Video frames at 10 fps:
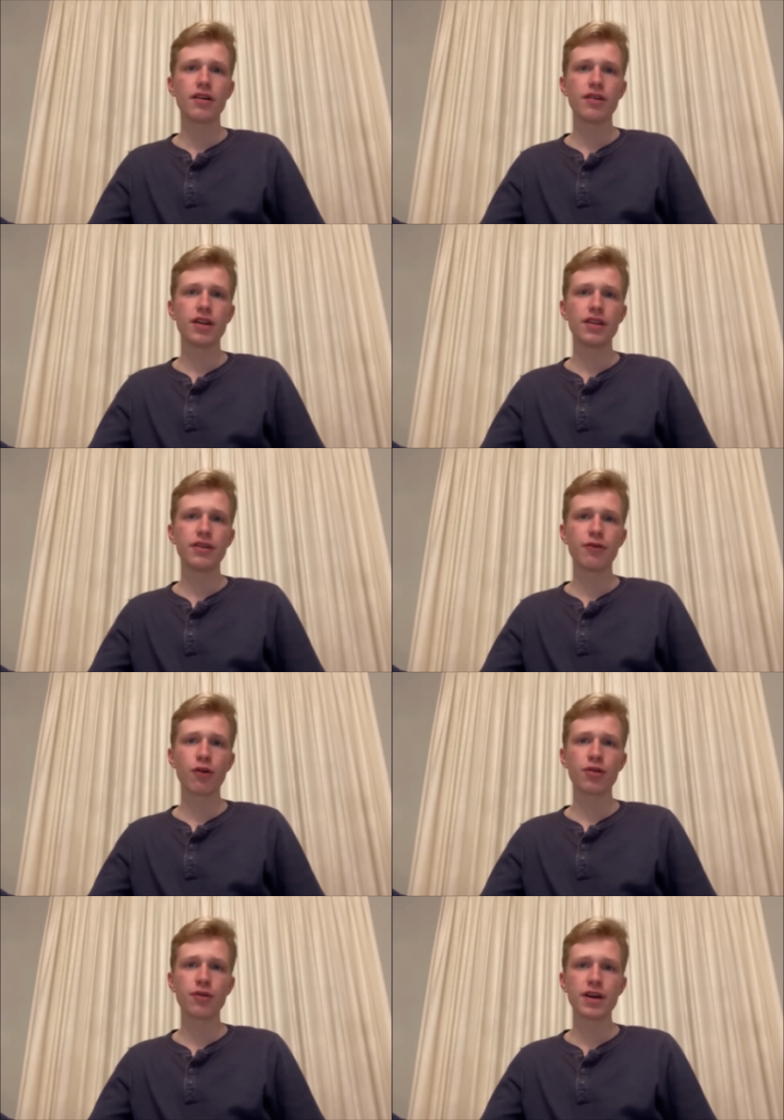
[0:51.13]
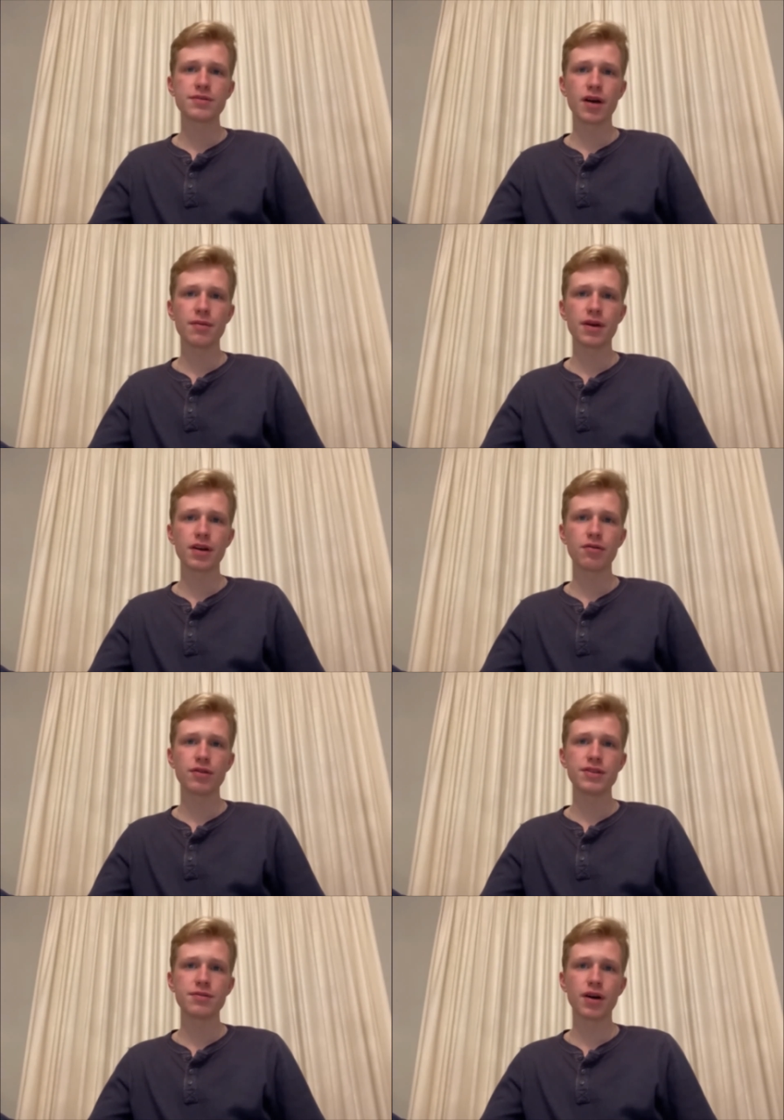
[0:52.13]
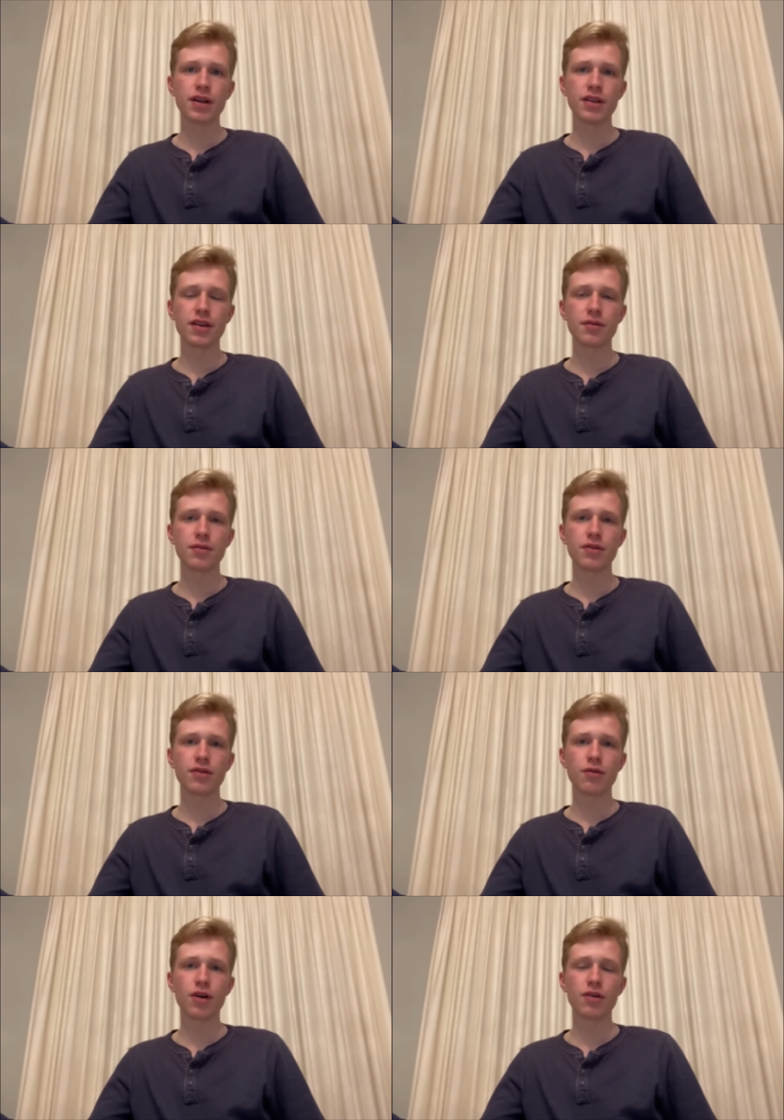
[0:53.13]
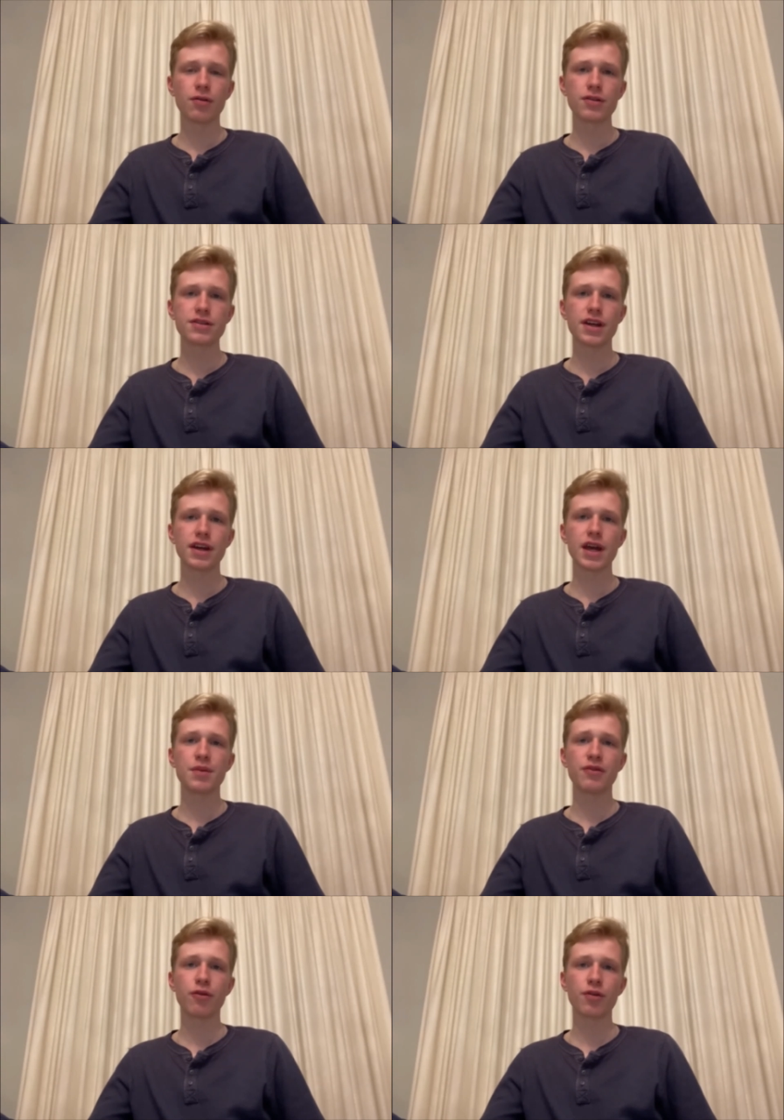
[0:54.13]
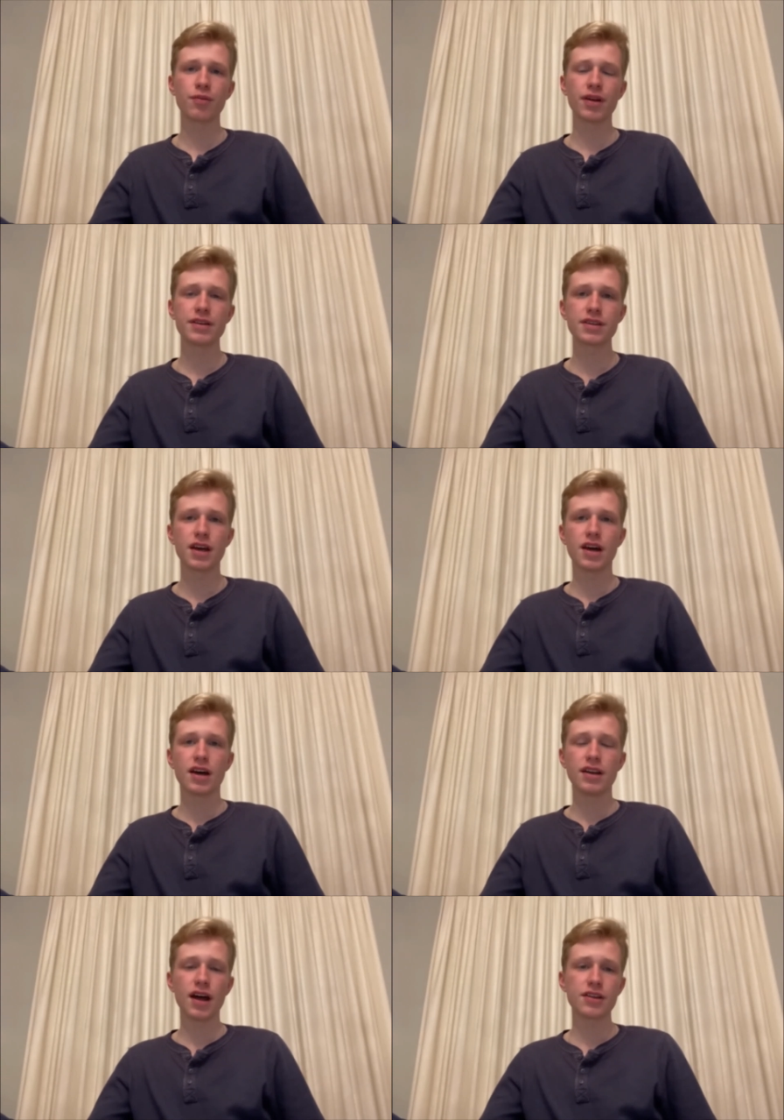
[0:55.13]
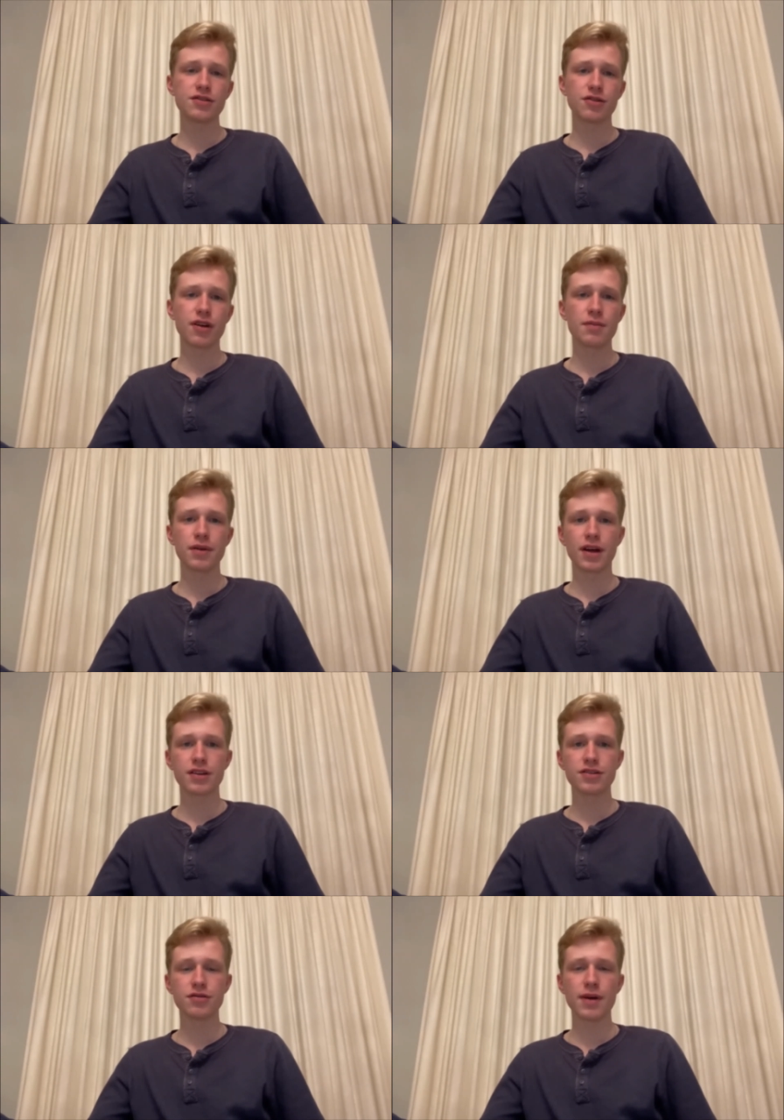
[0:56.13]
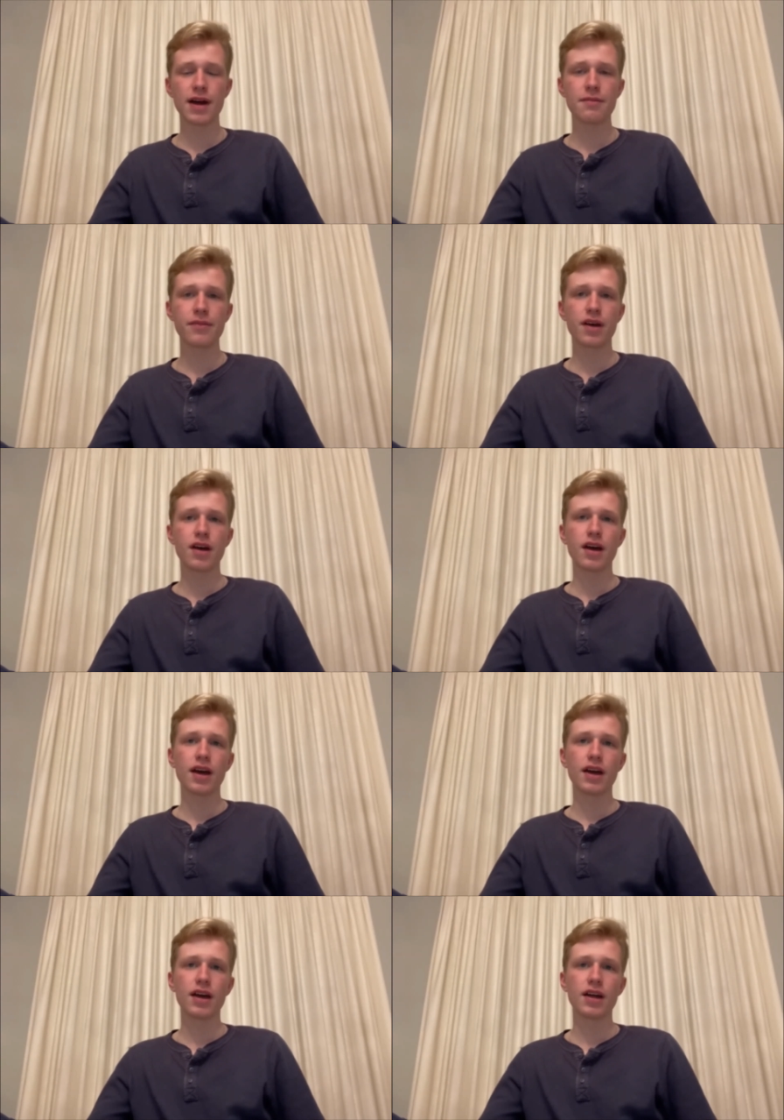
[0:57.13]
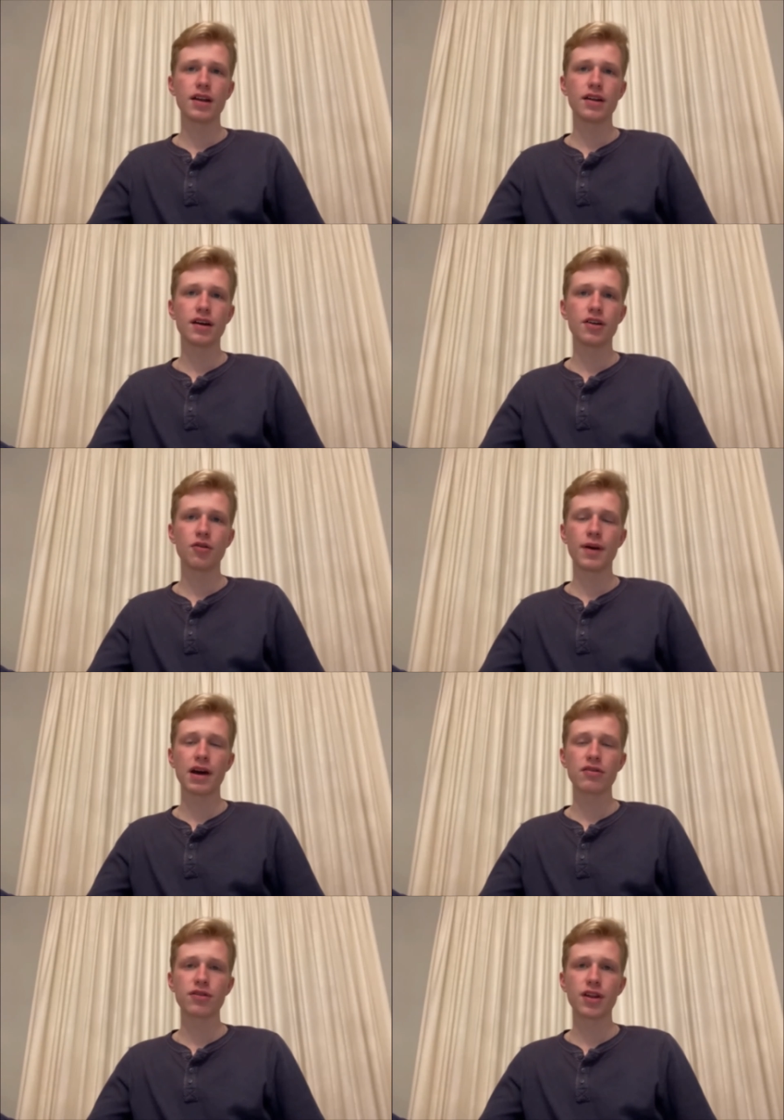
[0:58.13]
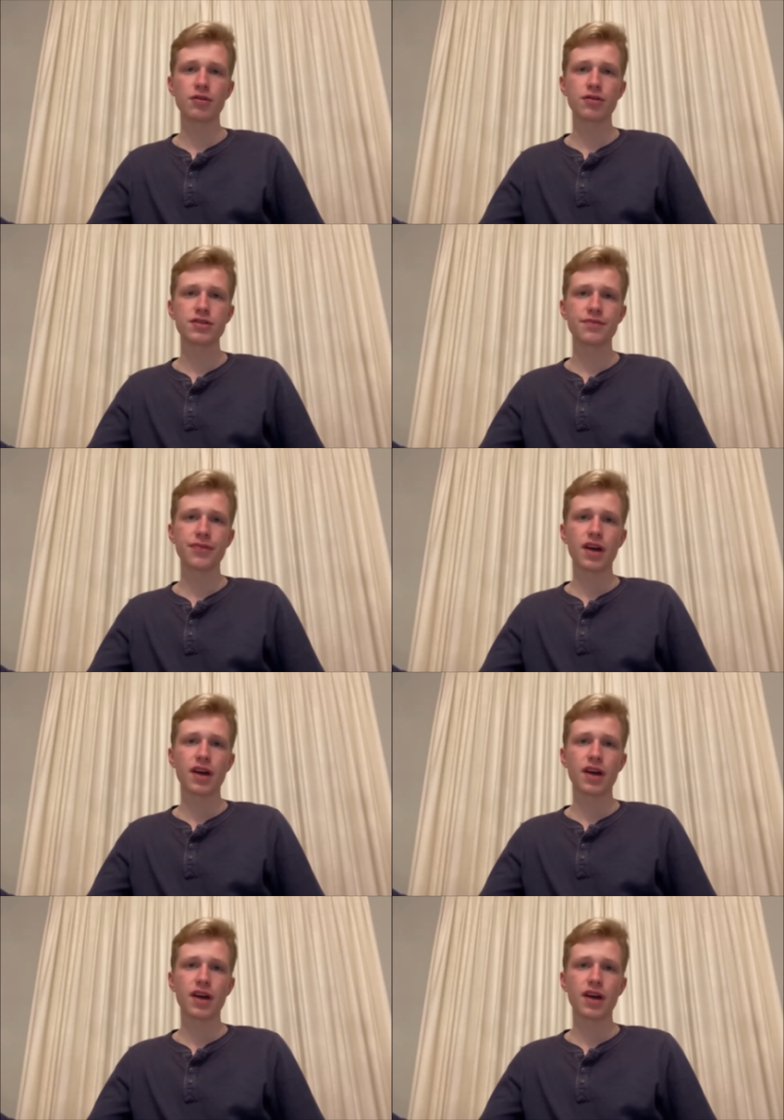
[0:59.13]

In the fourth race, my pick was Money, the number one horse, and it came in fourth place. Not too great, but not too bad and uh, no payout for that horse.